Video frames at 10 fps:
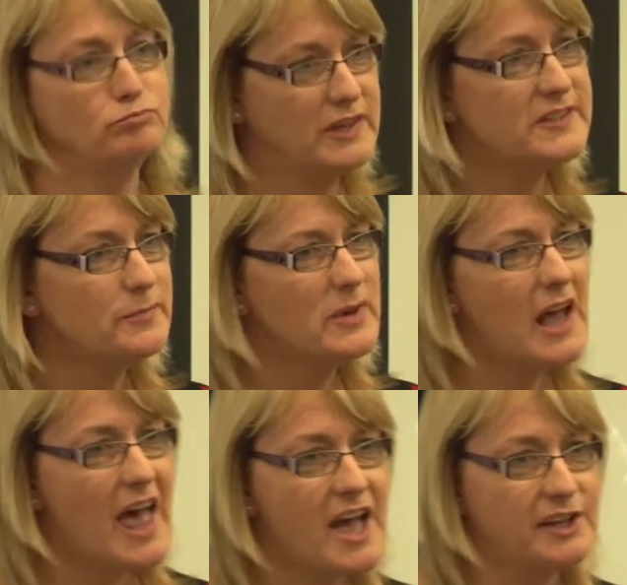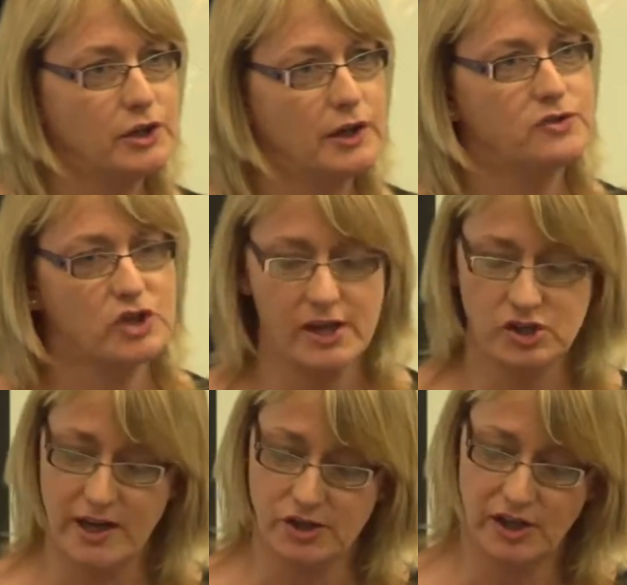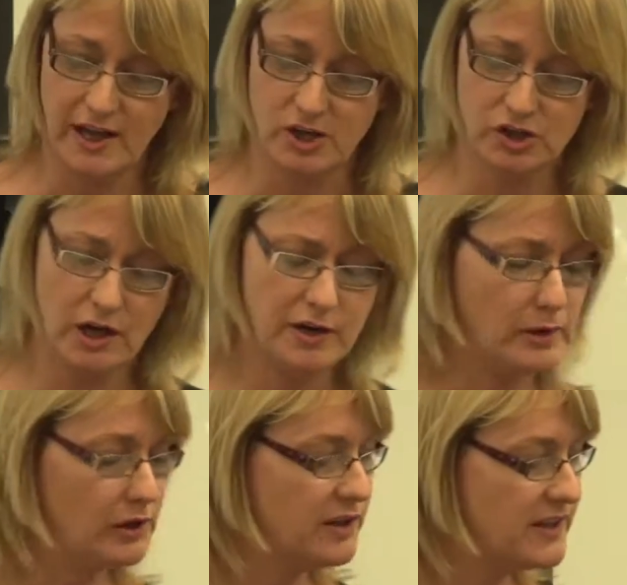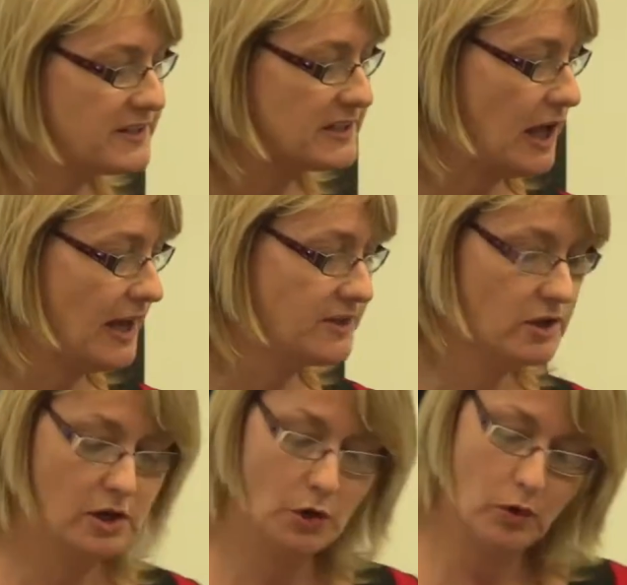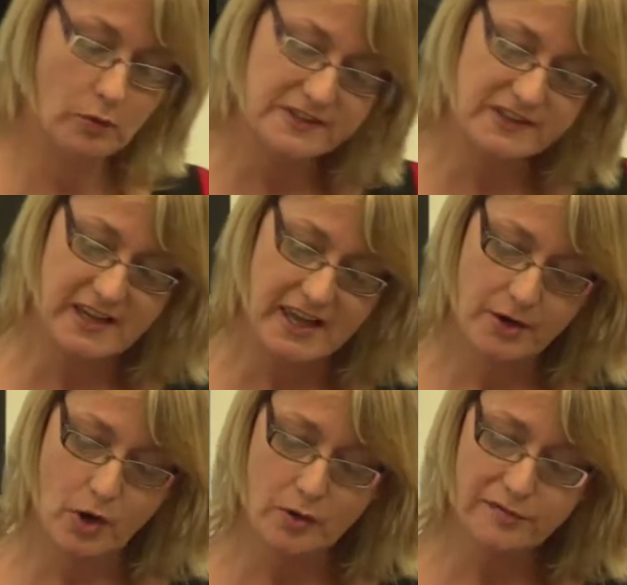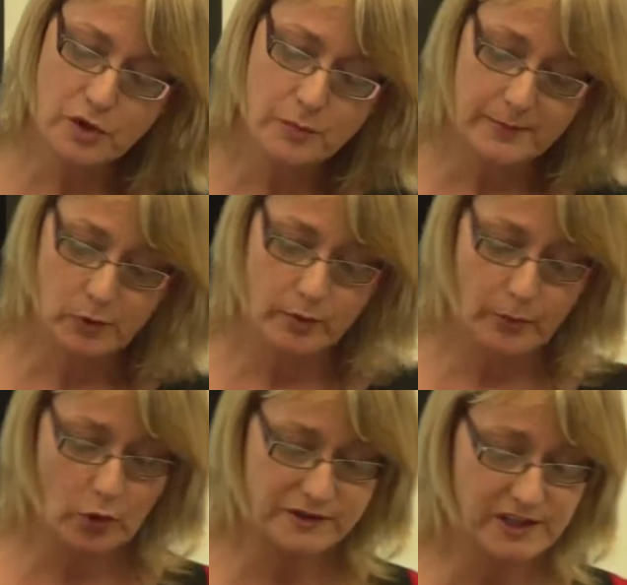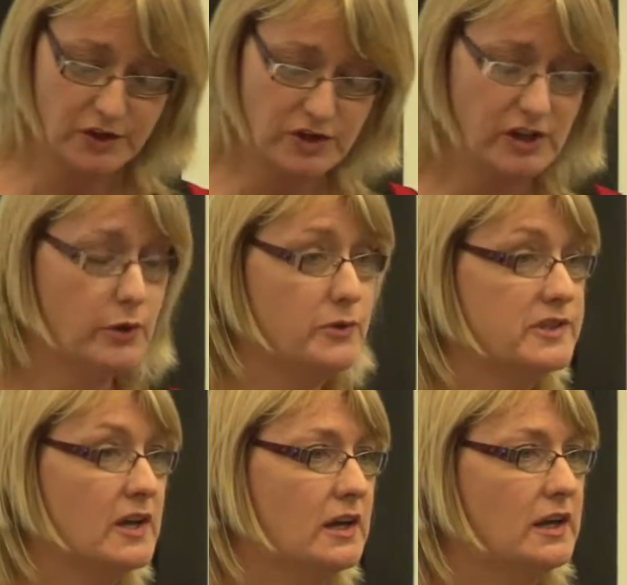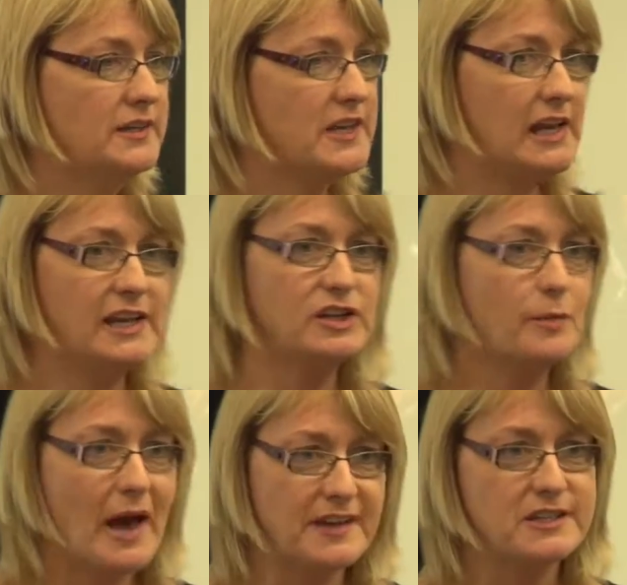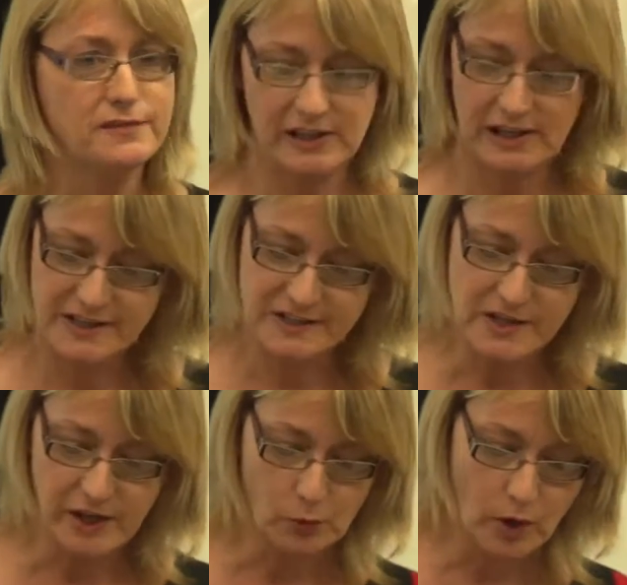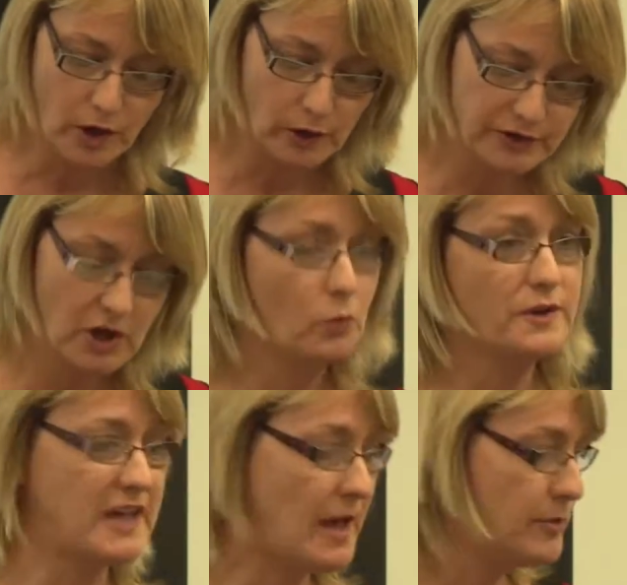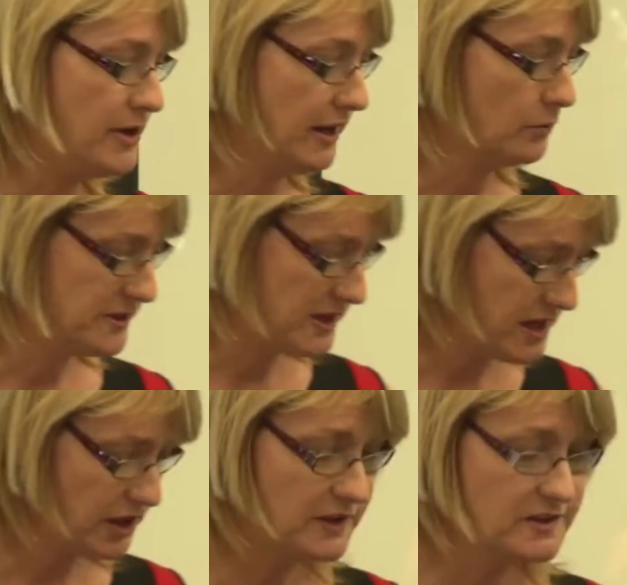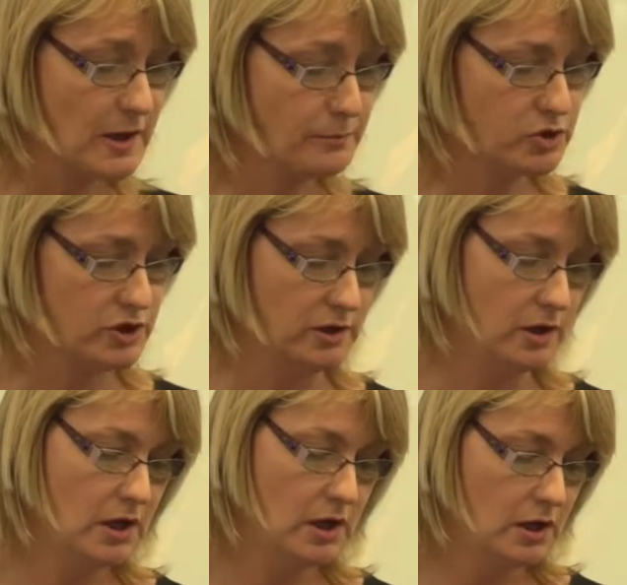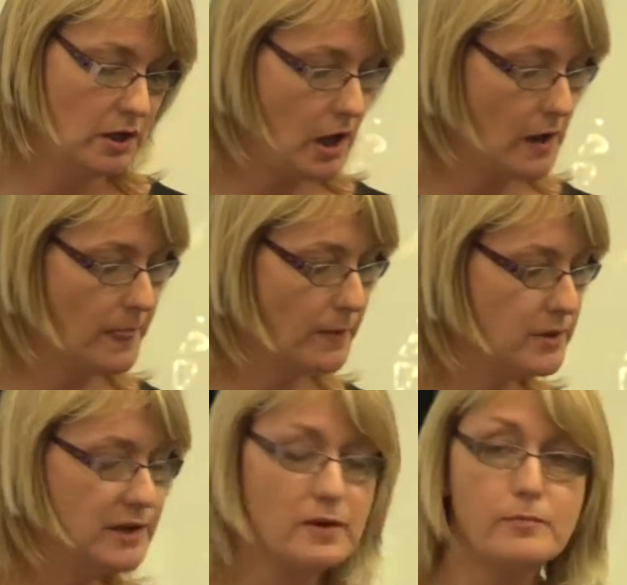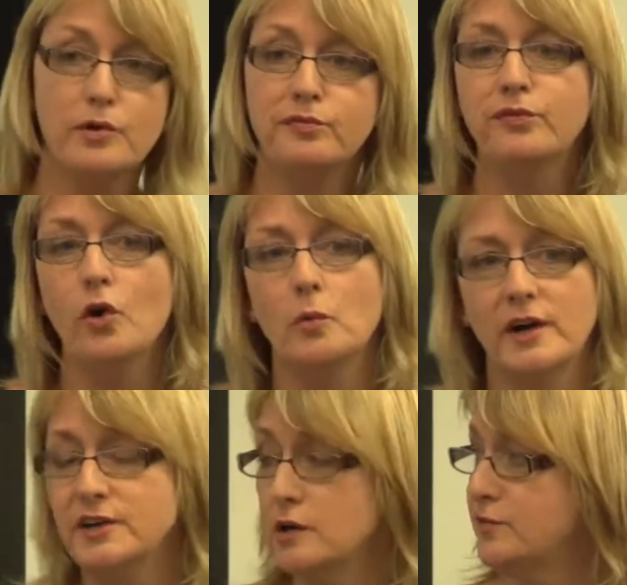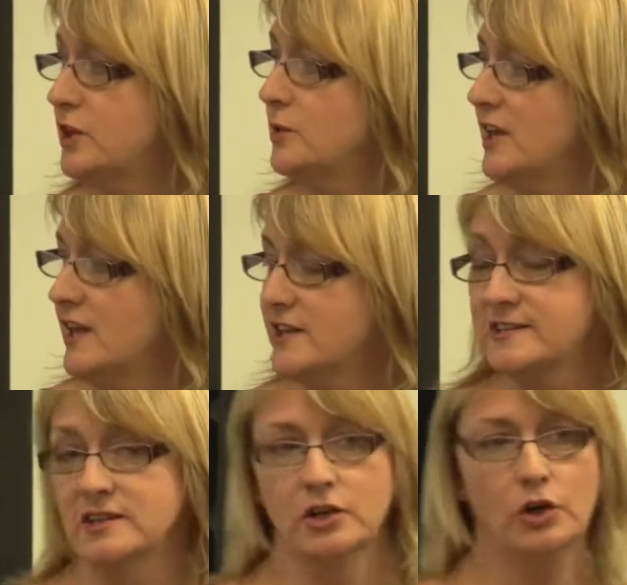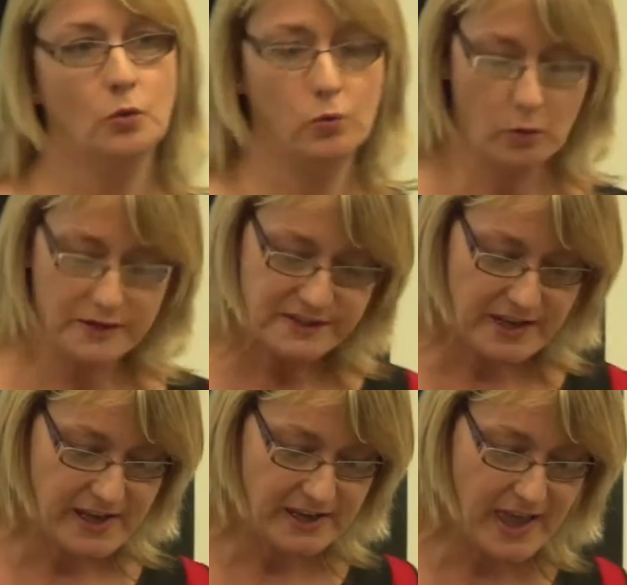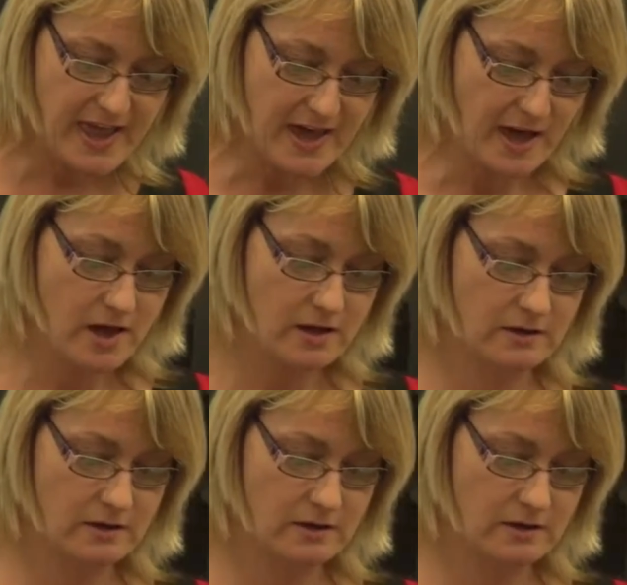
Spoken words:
is a bit ahead of change in education. And if we look at this slide, what we see here are a few people reporting the news, telling the passively listening world what's happening. We're seeing consumption. But if we move forward a few years, what we're seeing here